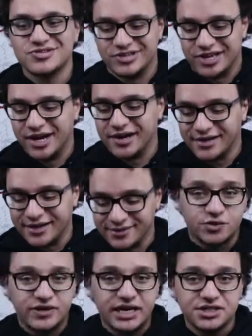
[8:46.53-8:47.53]
Yeah, okay.
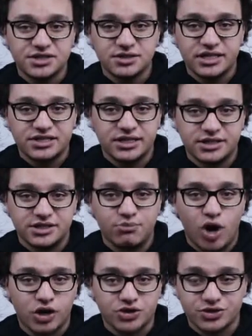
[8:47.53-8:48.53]
Grayson is in his
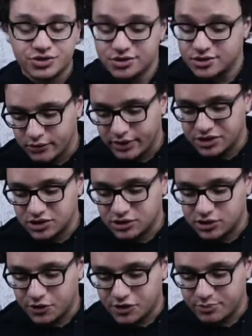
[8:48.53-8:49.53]
boxers.
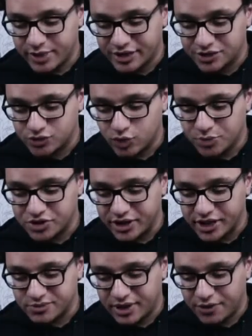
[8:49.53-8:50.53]
Grayson's large package rubs
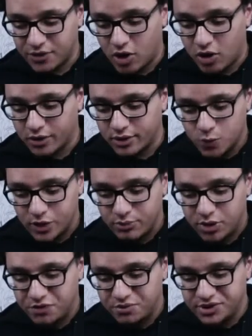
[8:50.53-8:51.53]
against my thumb. We are
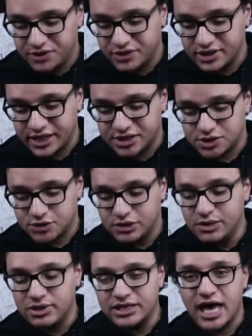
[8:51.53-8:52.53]
both breathing
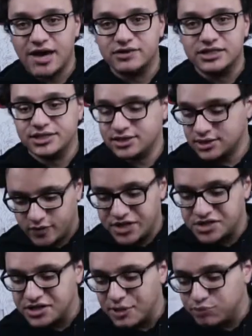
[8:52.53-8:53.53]
extremely heavily.
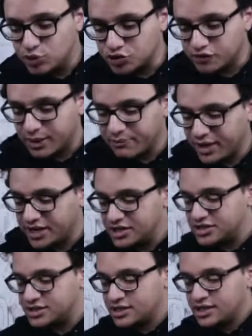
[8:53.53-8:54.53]
Grayson then pulls off my
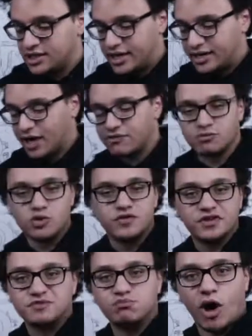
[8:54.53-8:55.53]
panties and I remove
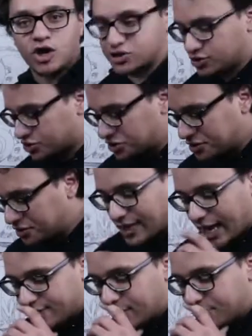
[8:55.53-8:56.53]
his boxers.
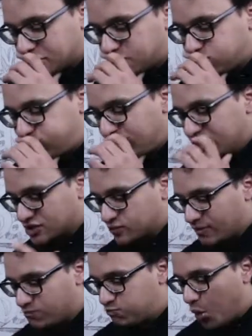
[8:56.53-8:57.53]
I grab his penis
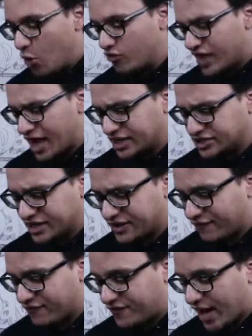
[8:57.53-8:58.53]
with both hands and in
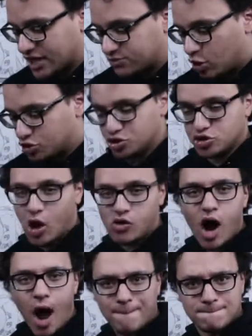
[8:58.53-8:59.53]
fast motion go
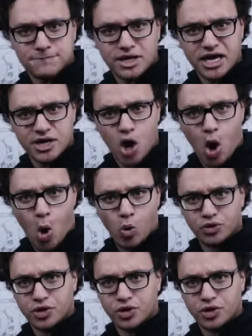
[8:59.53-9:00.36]
up and down.